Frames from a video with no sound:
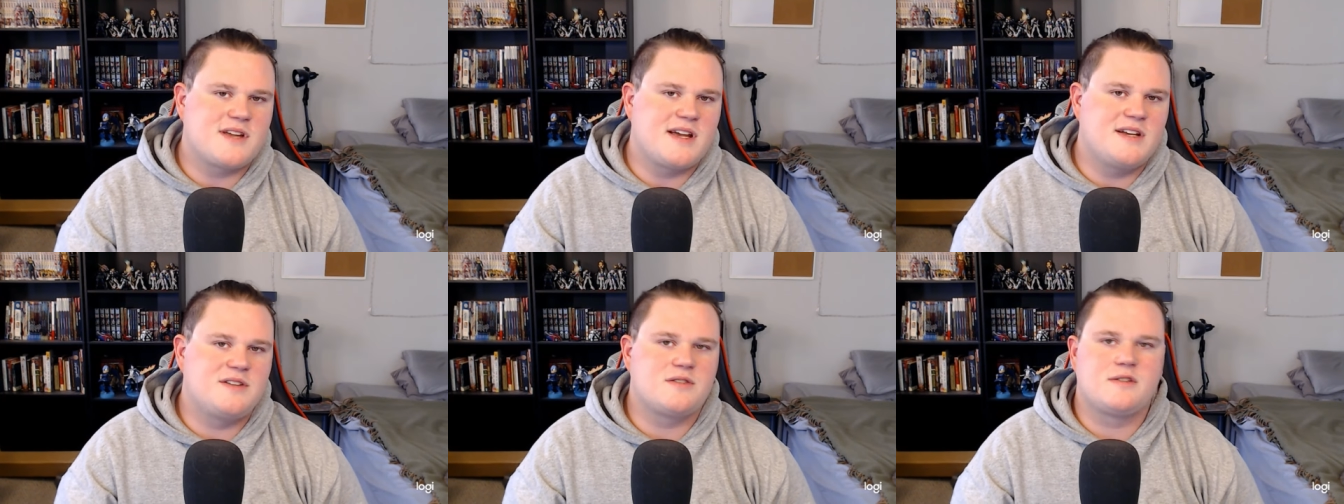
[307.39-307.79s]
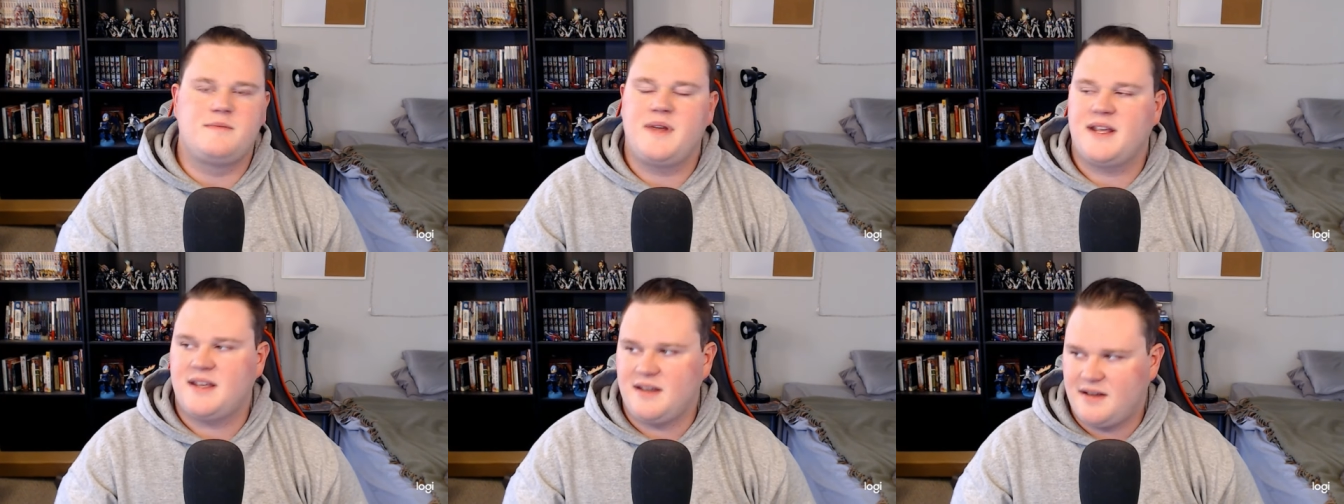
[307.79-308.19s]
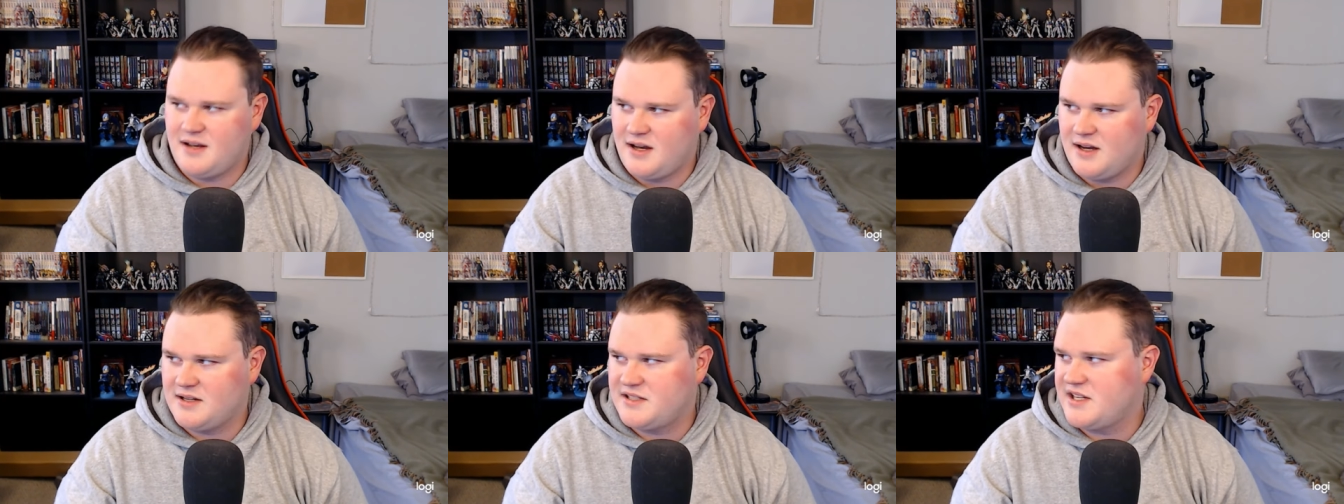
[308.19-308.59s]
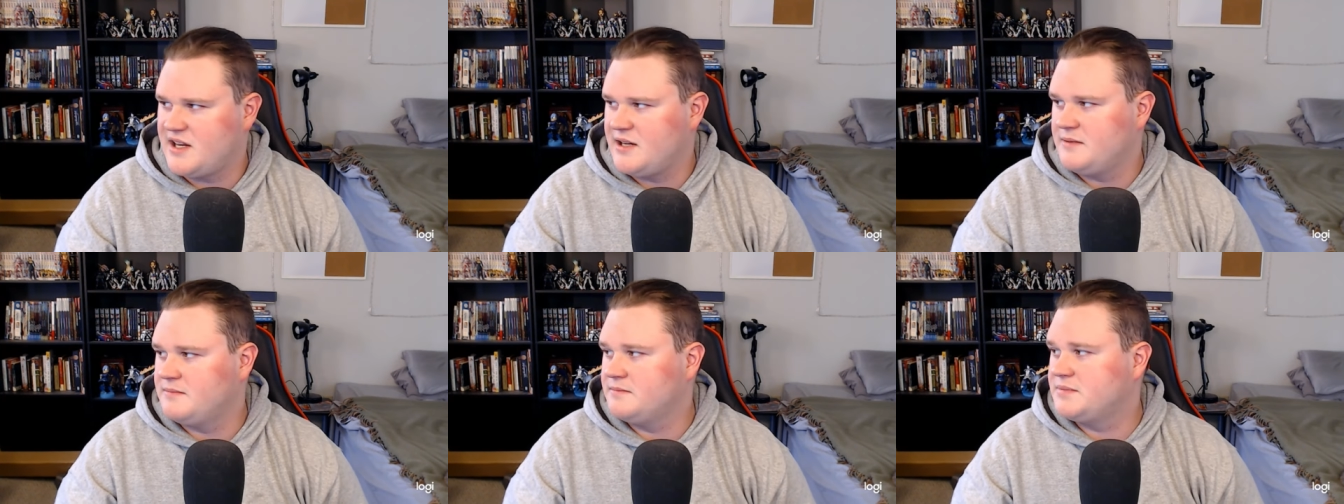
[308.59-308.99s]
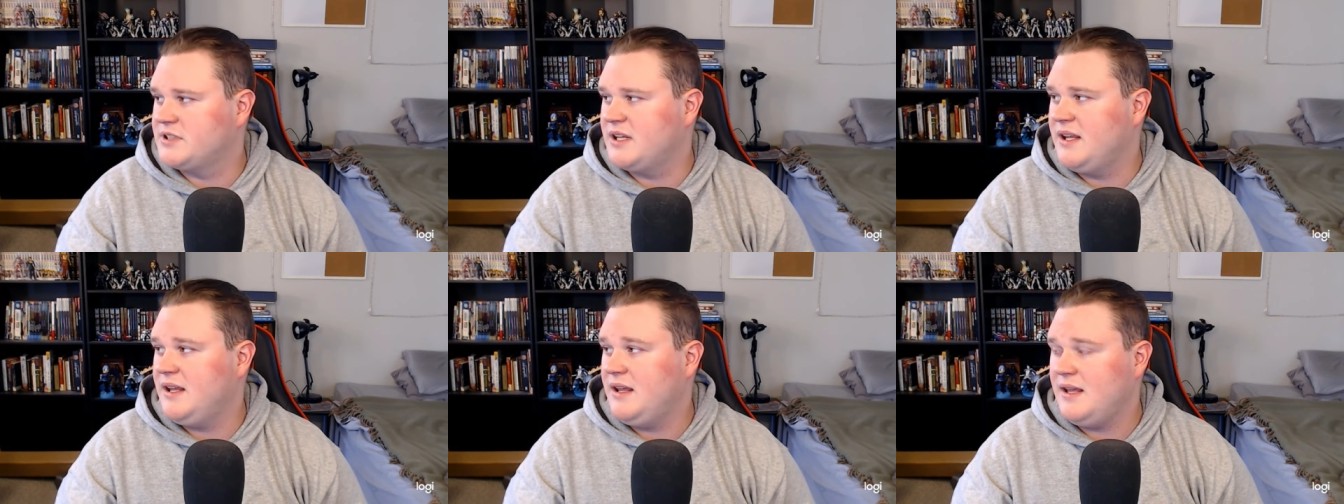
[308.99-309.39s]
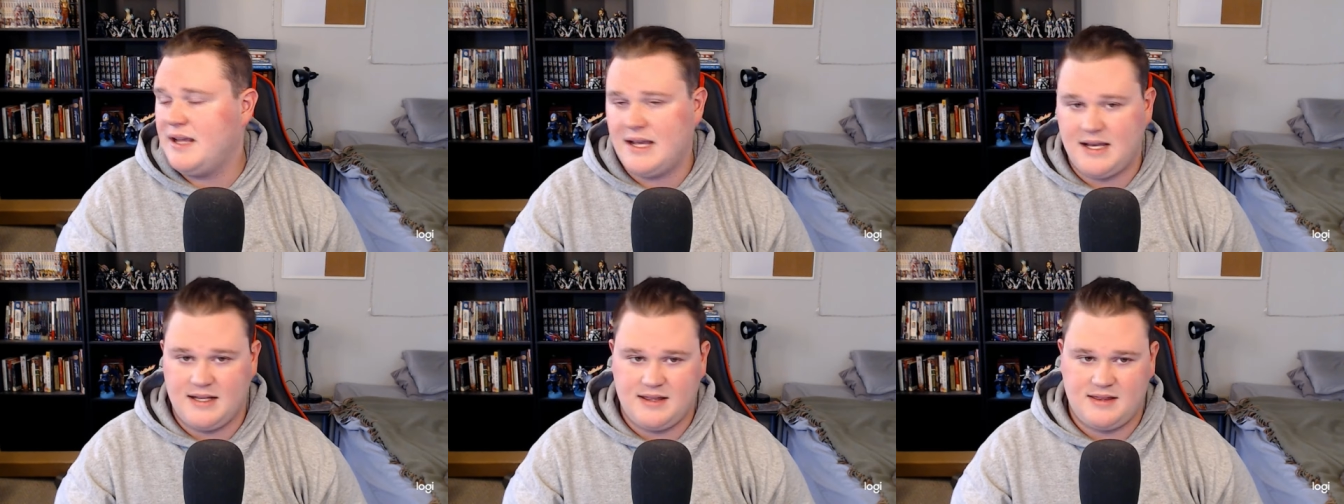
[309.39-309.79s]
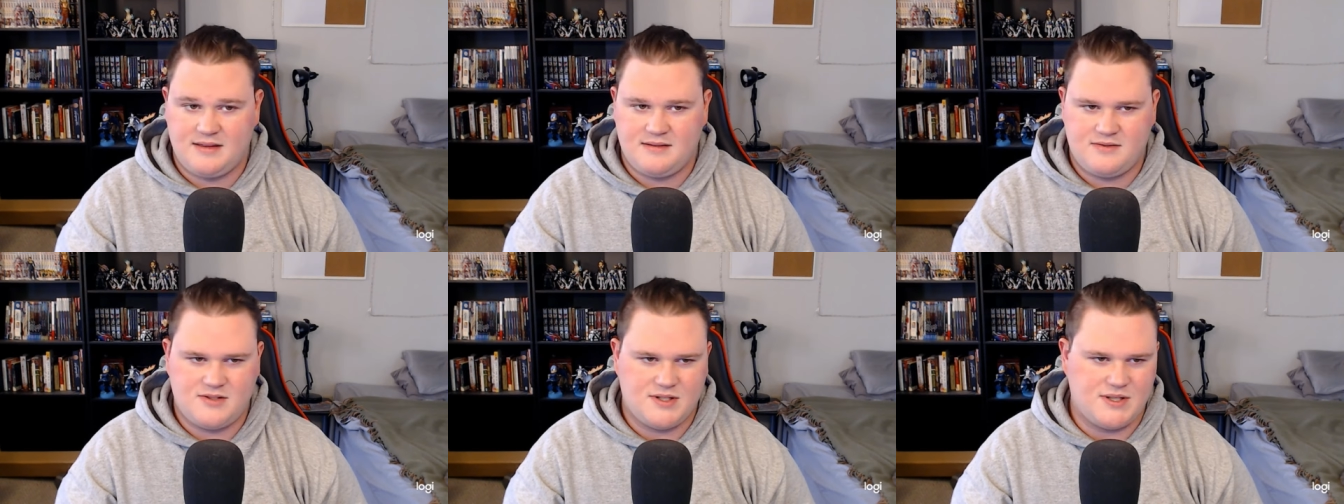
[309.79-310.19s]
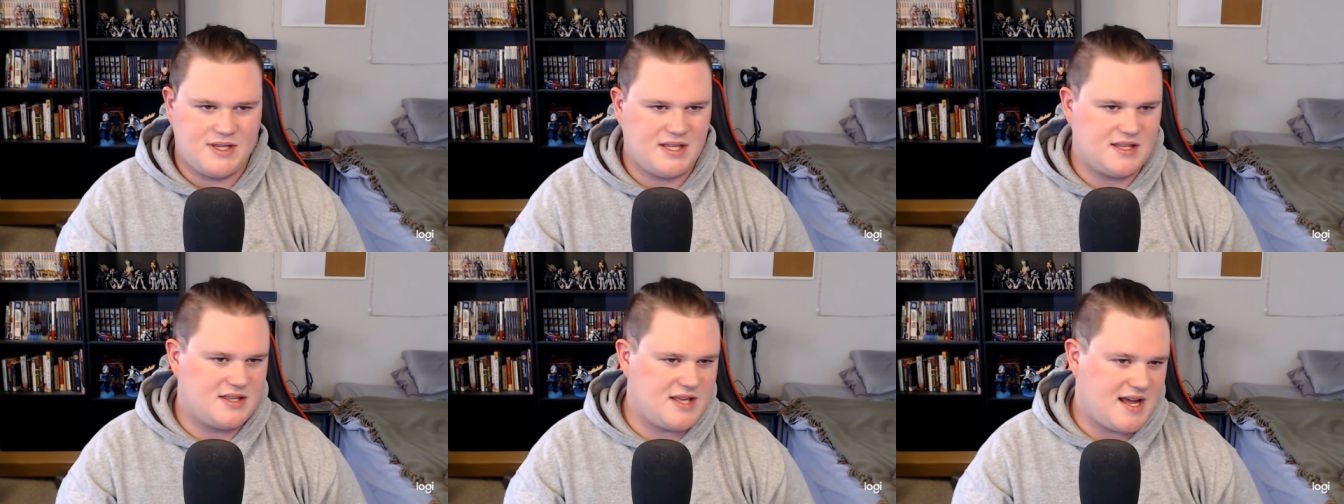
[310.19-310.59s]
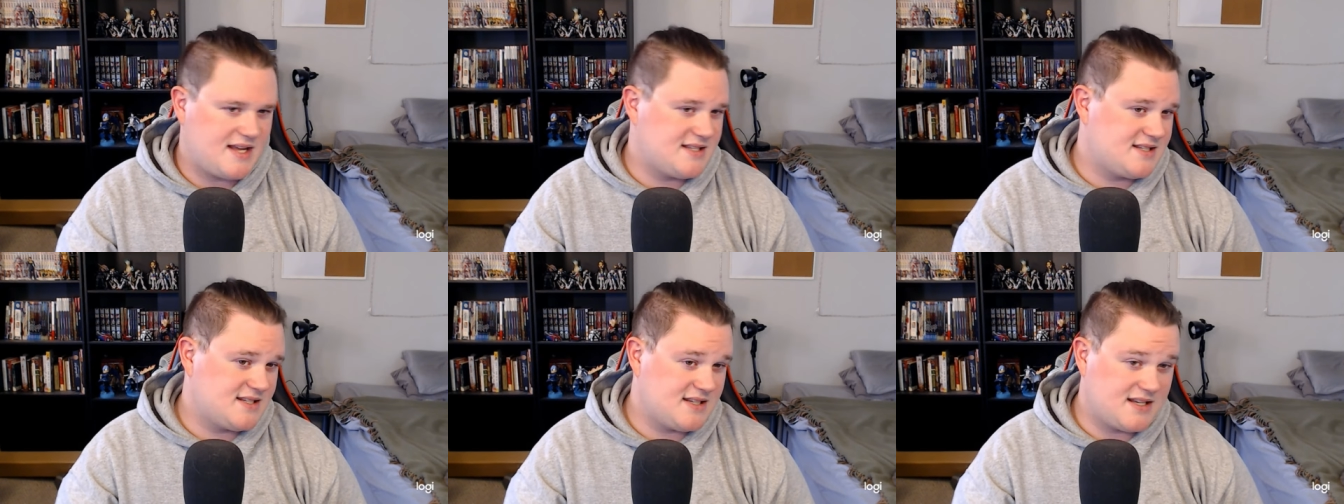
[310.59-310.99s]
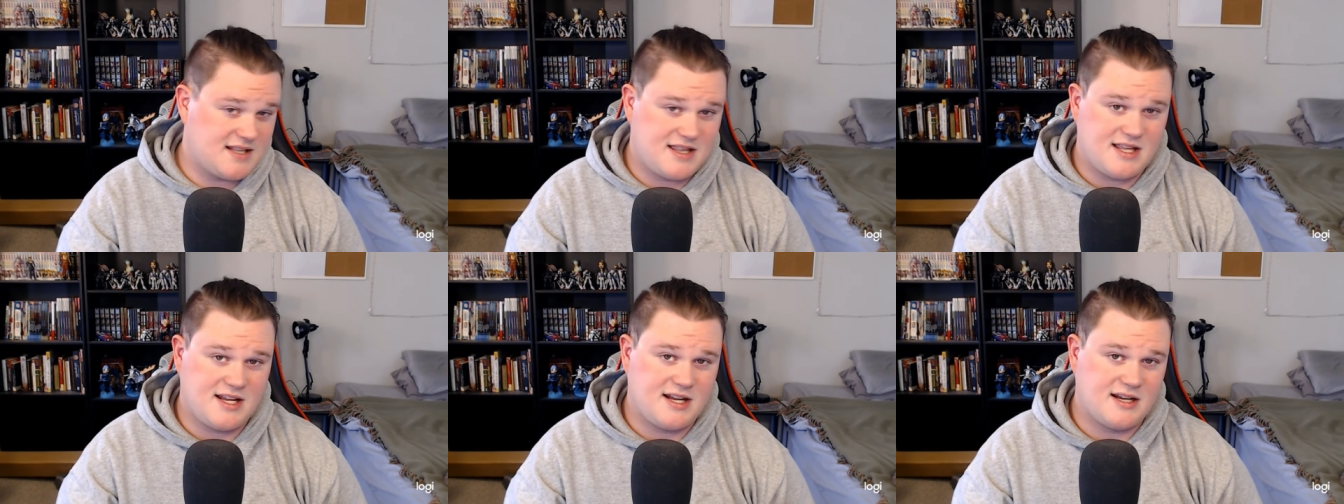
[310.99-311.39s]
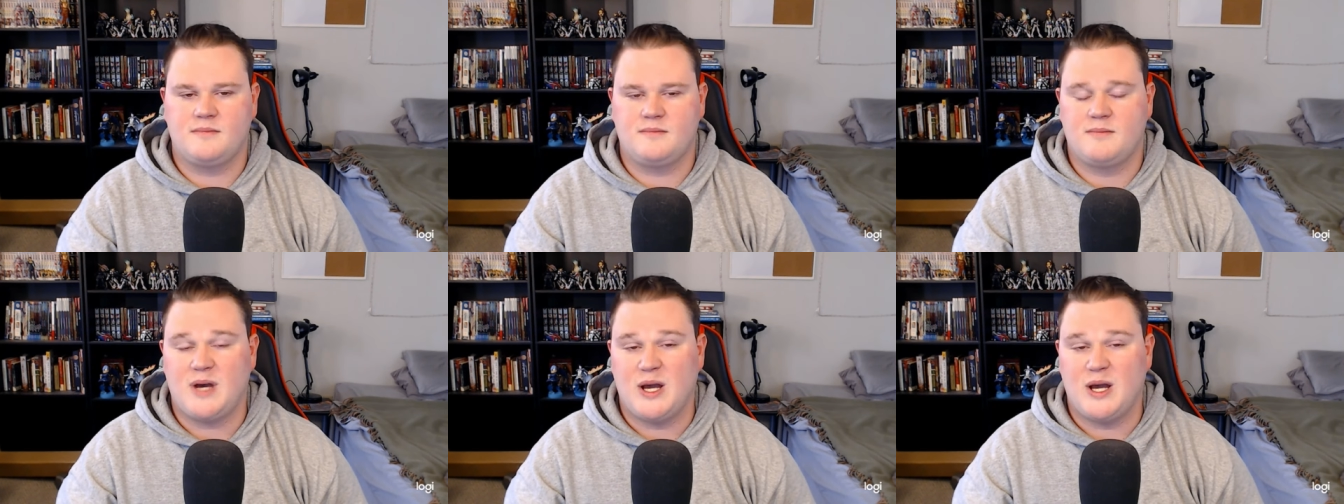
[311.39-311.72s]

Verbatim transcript: I enjoy making content, but yeah, so that that's a thing. My